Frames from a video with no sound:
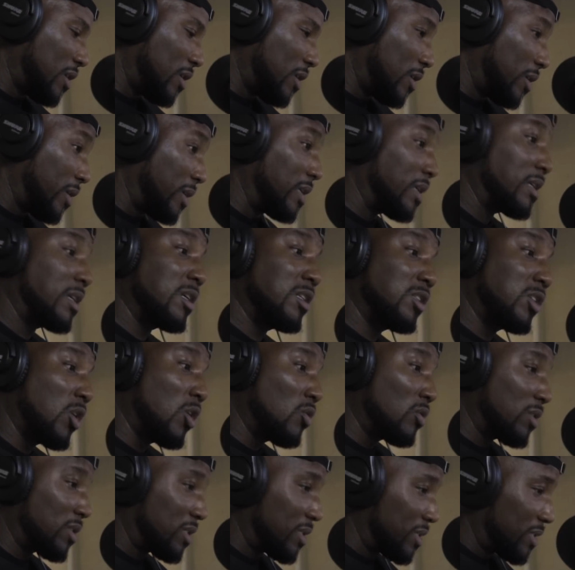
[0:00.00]
and
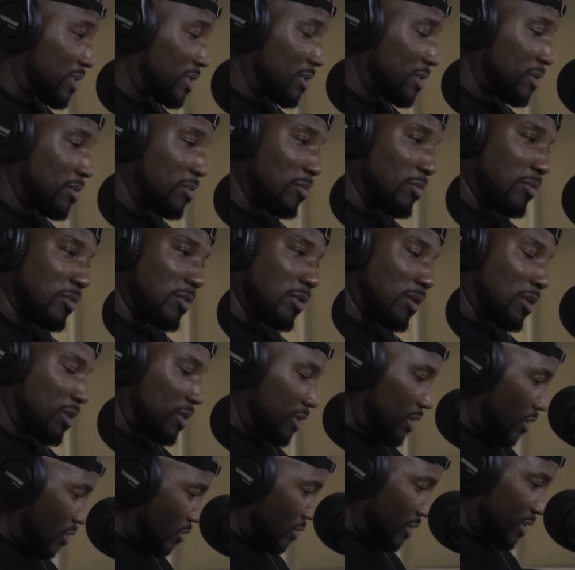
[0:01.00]
condolences,
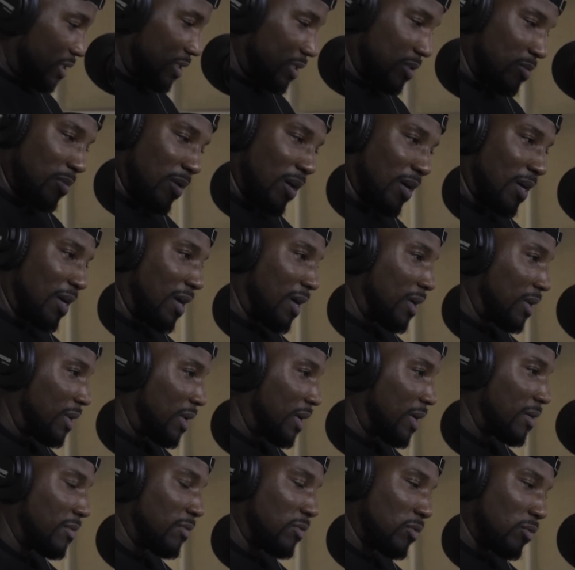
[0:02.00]
my guy,
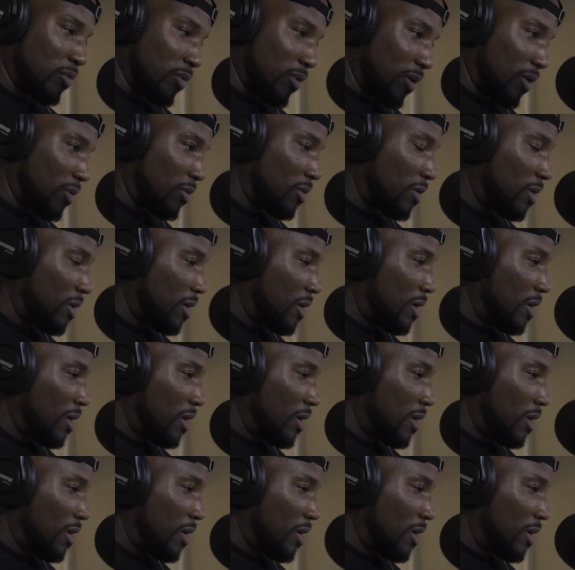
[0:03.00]
like for real.